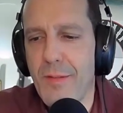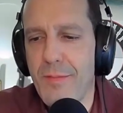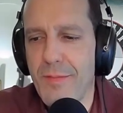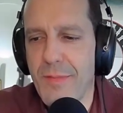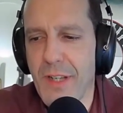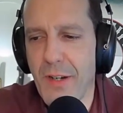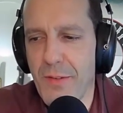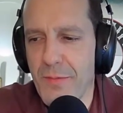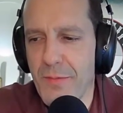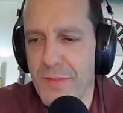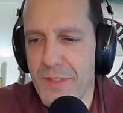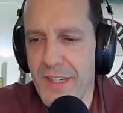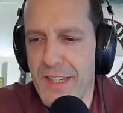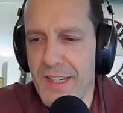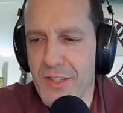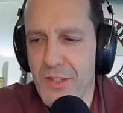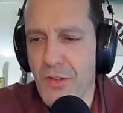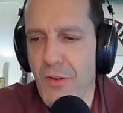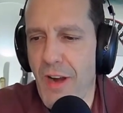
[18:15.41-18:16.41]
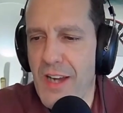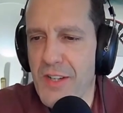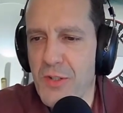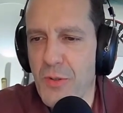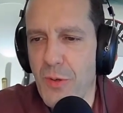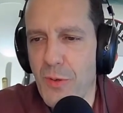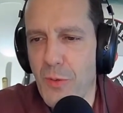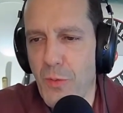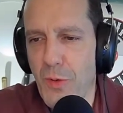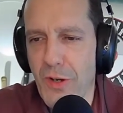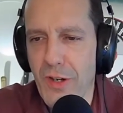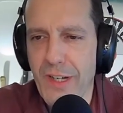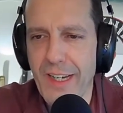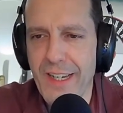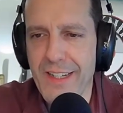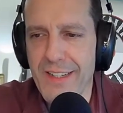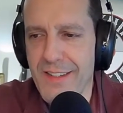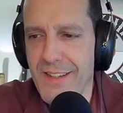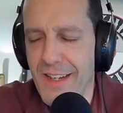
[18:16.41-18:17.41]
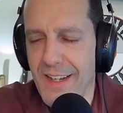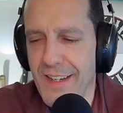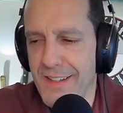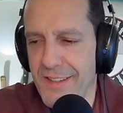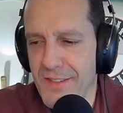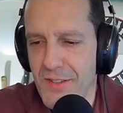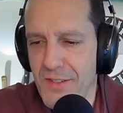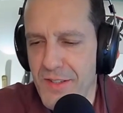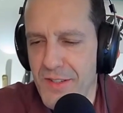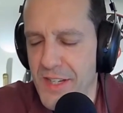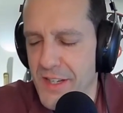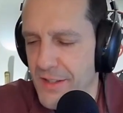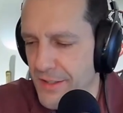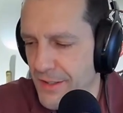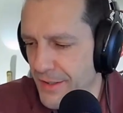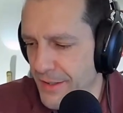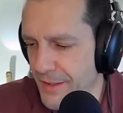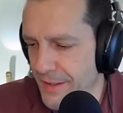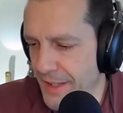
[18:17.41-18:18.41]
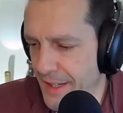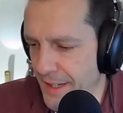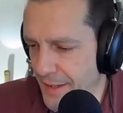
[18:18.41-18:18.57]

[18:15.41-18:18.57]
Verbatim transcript: you know, did his graduate work in steel